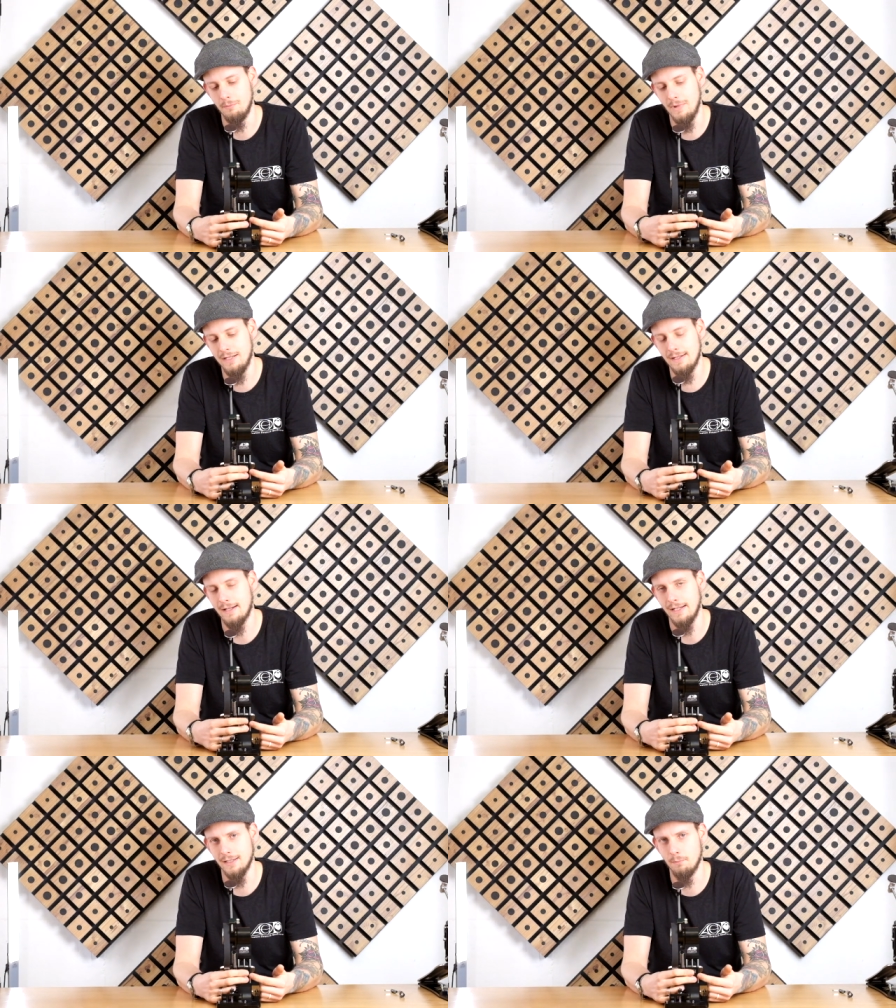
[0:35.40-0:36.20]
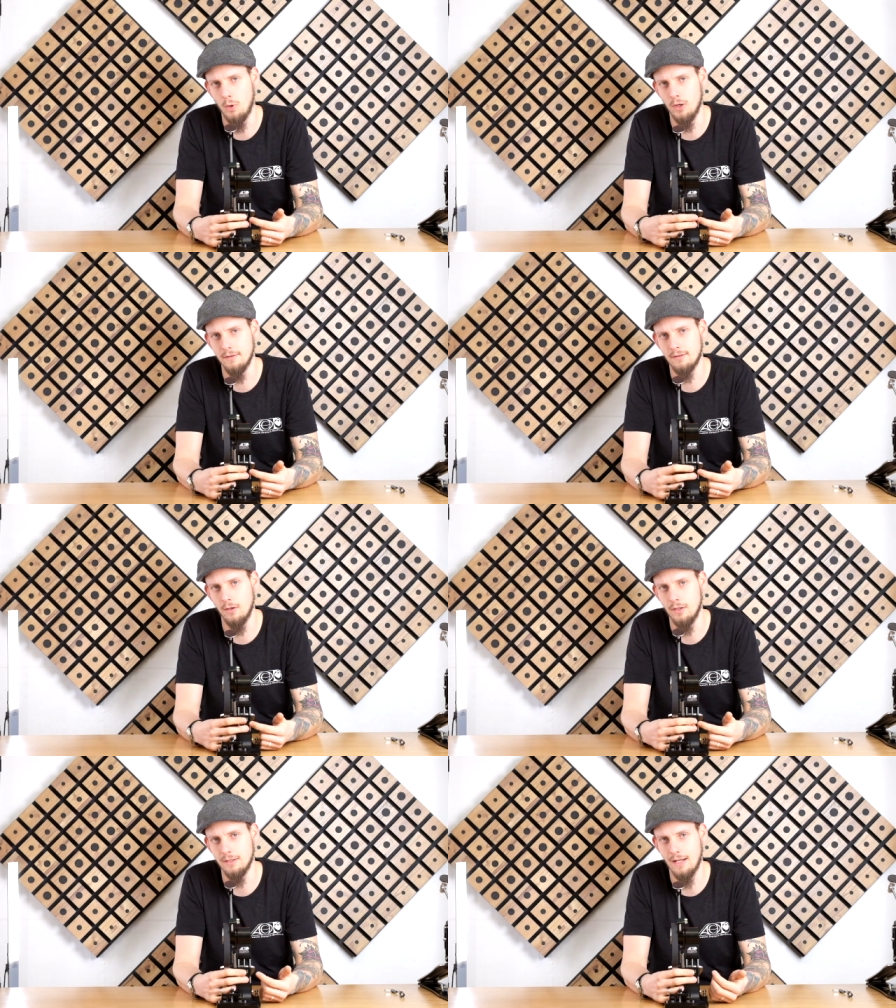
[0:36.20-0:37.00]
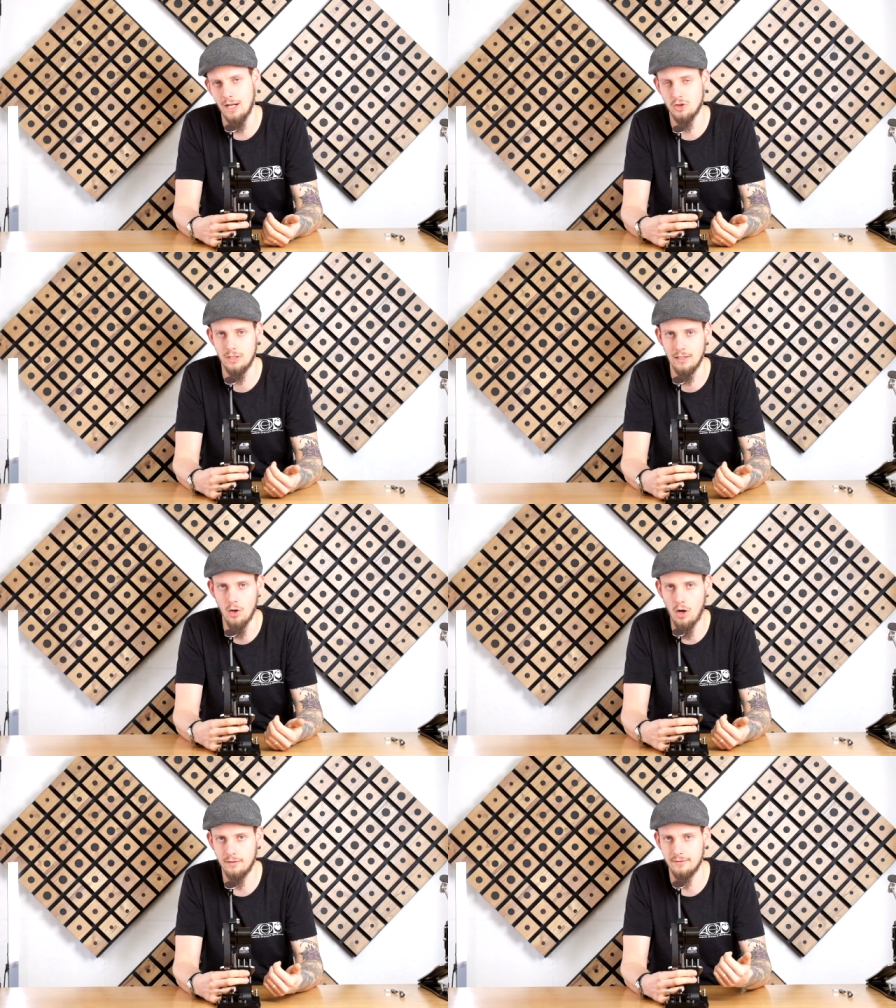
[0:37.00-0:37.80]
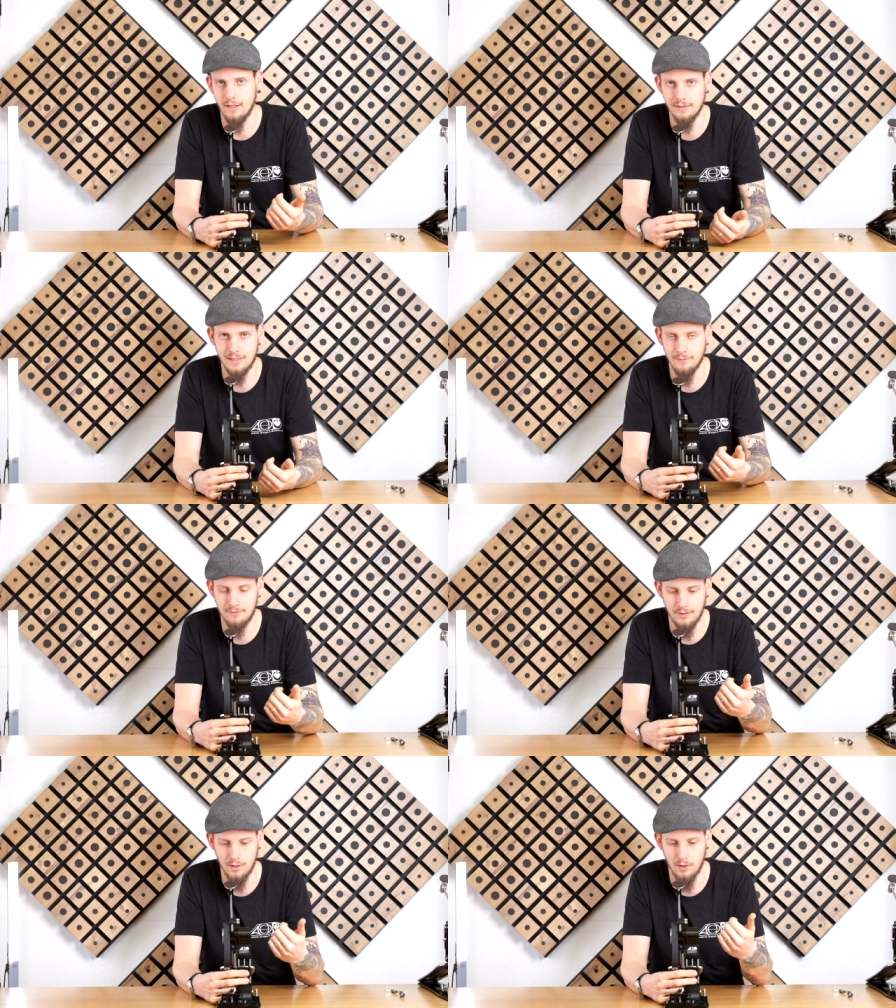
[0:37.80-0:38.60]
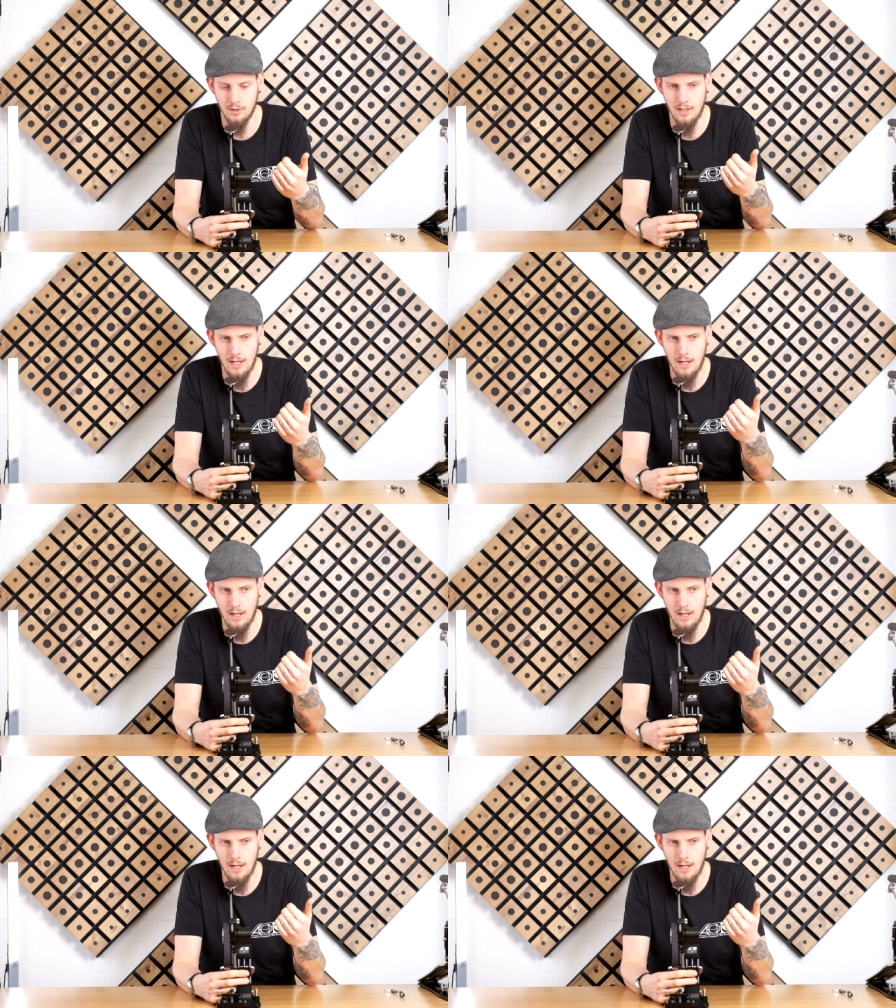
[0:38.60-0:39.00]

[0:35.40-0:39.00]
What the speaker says: indicator points, so it actually locks and gives you